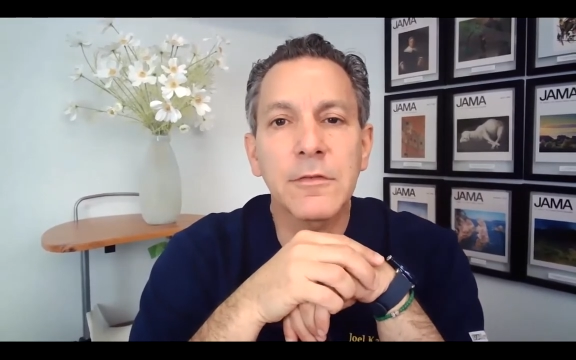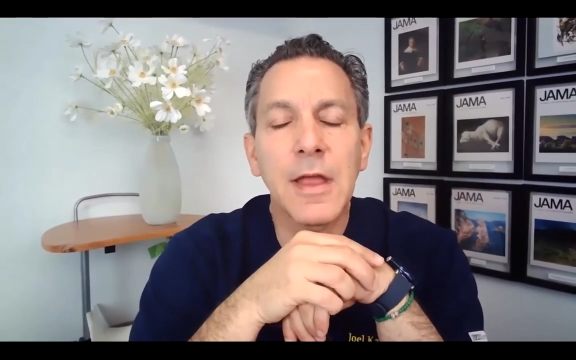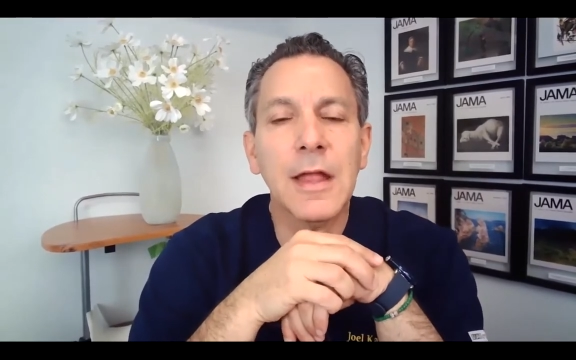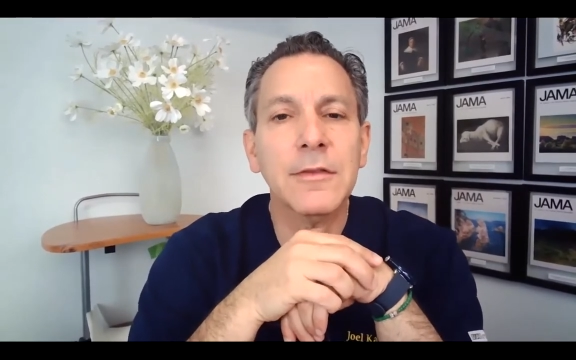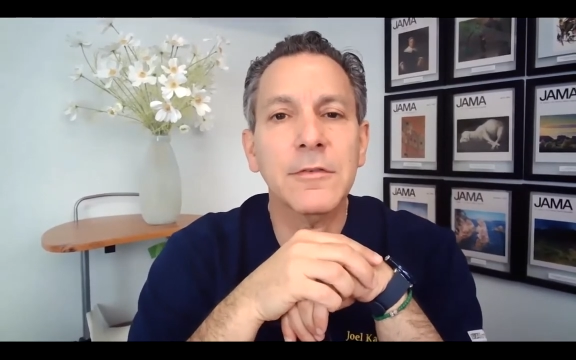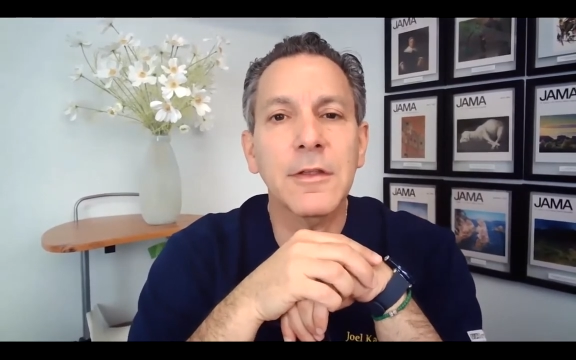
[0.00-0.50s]

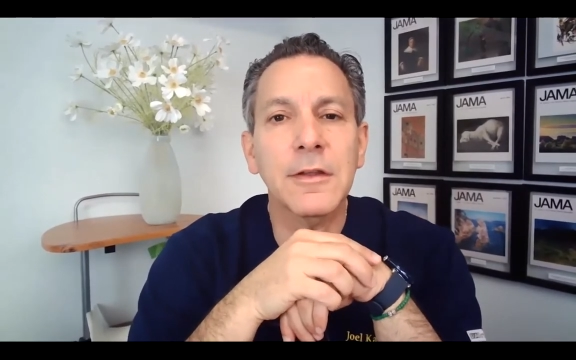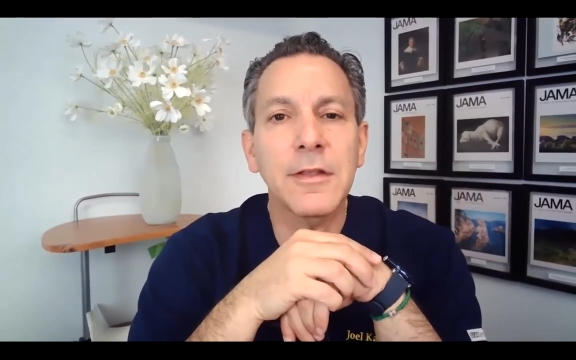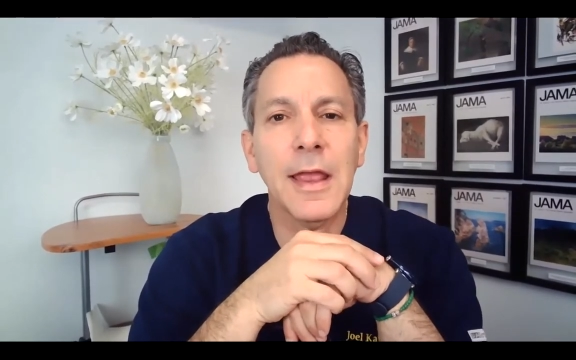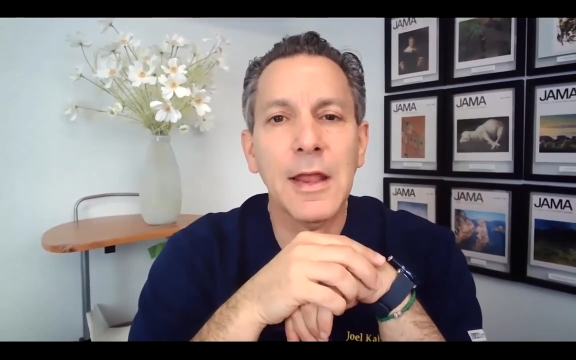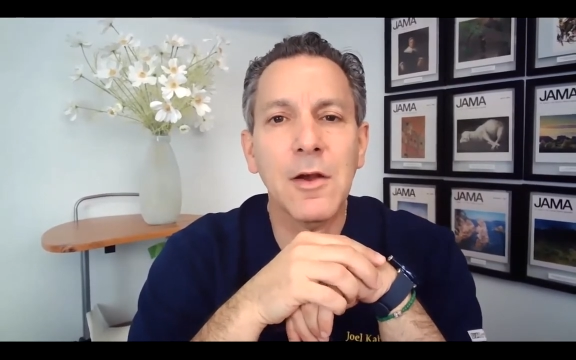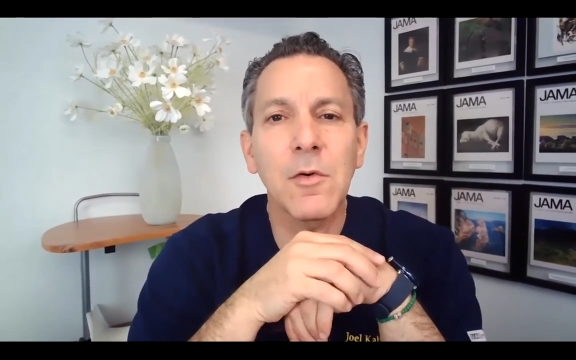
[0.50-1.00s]
That's the
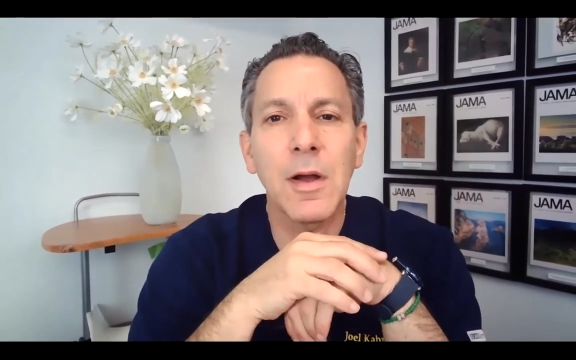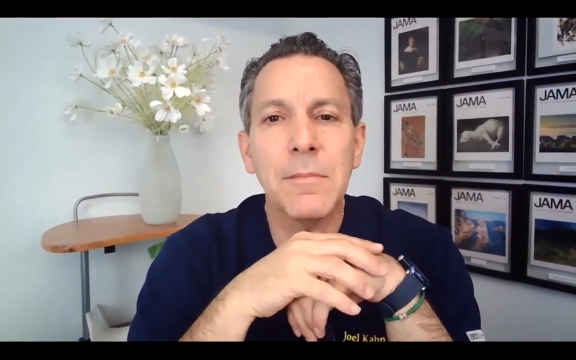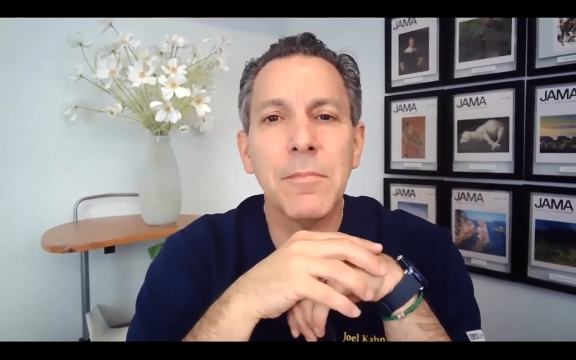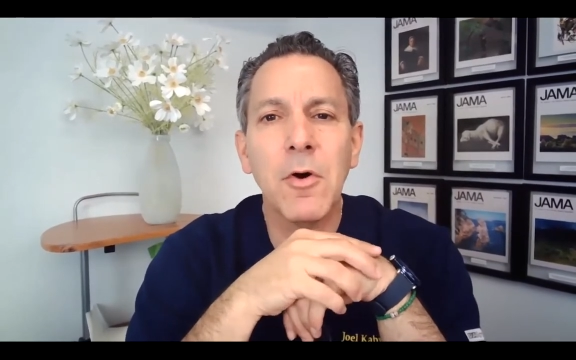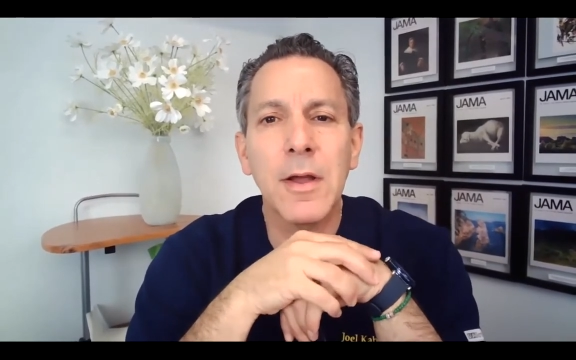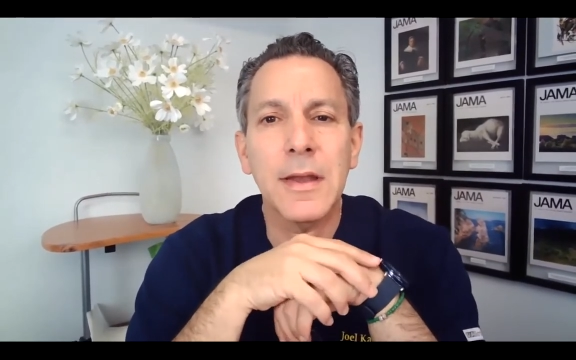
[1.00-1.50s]
takeaway
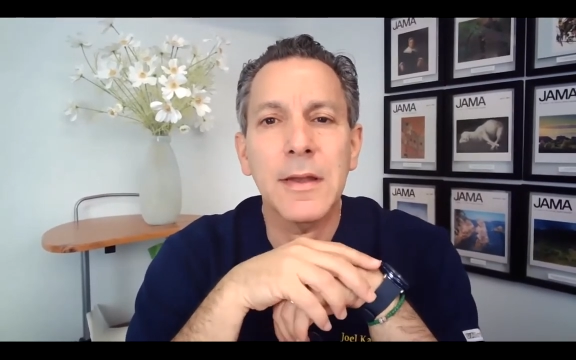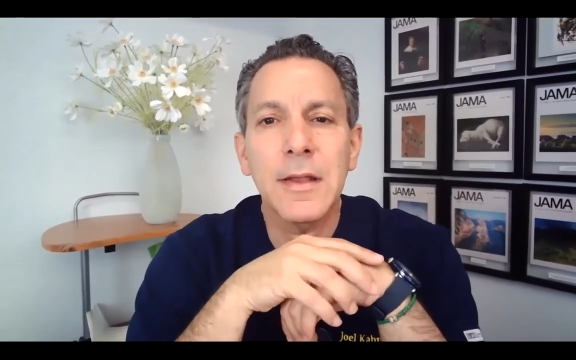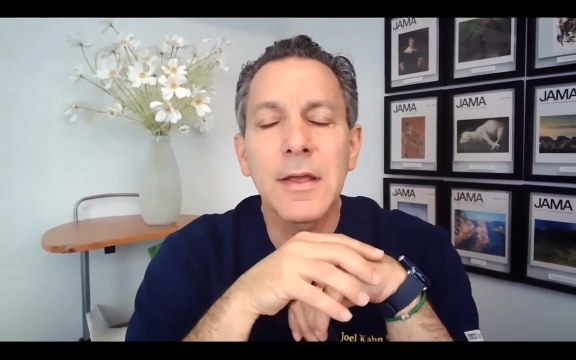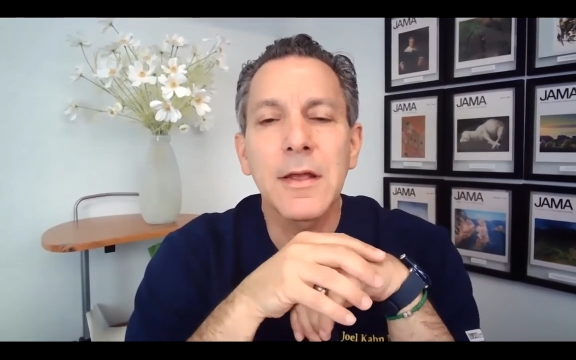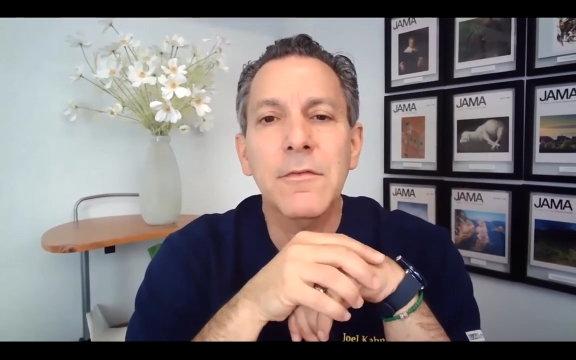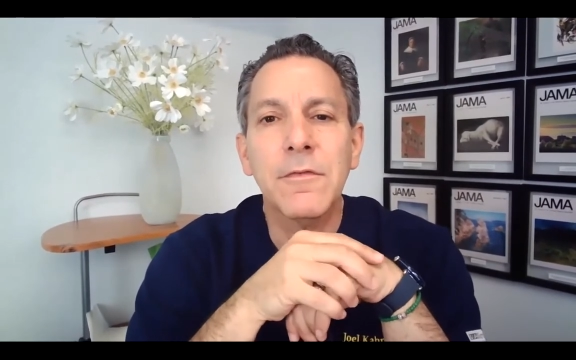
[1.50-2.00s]
point
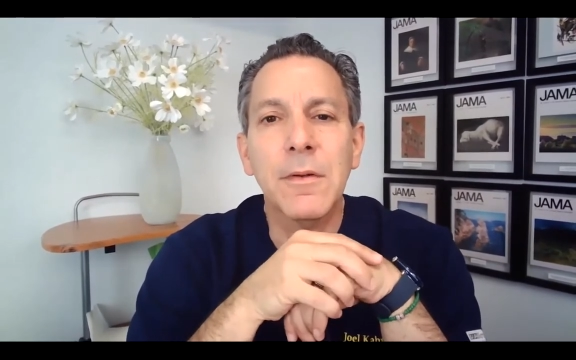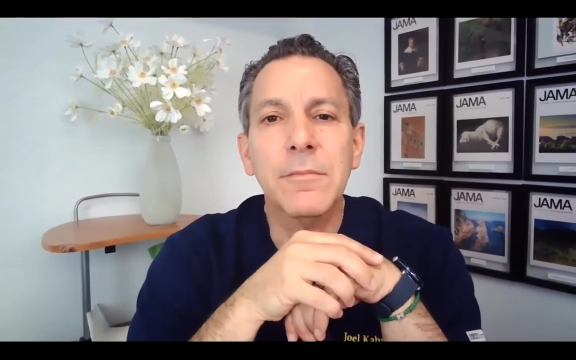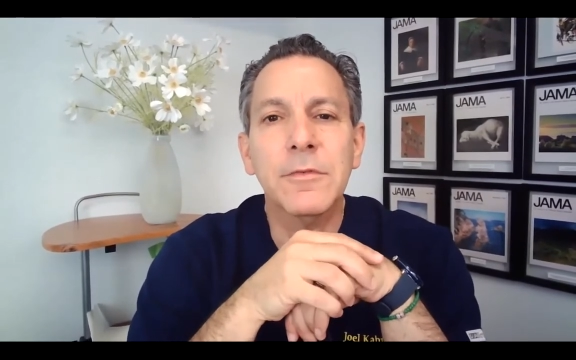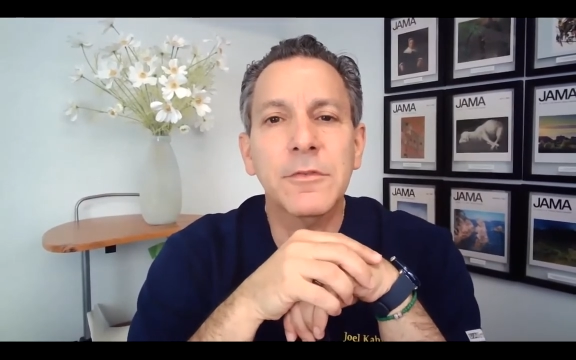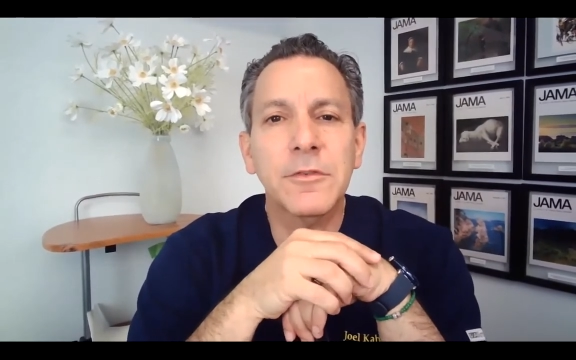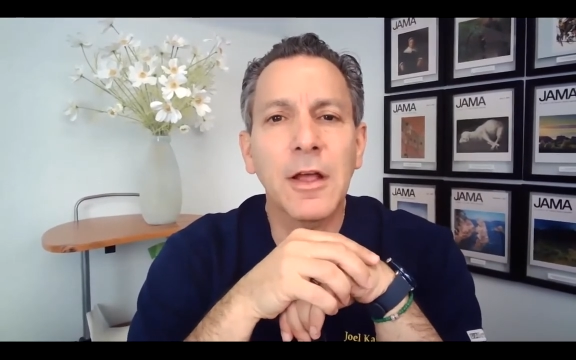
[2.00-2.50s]
from
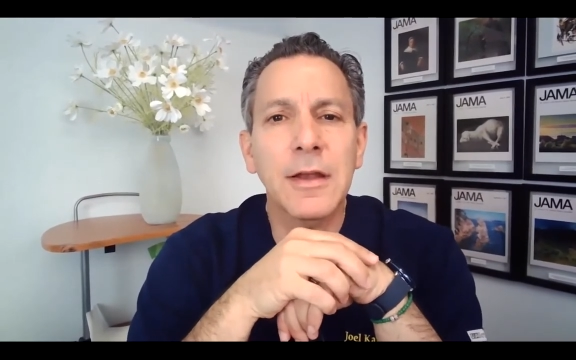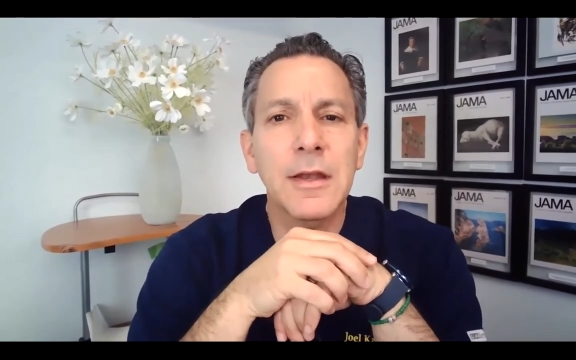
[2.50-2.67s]
study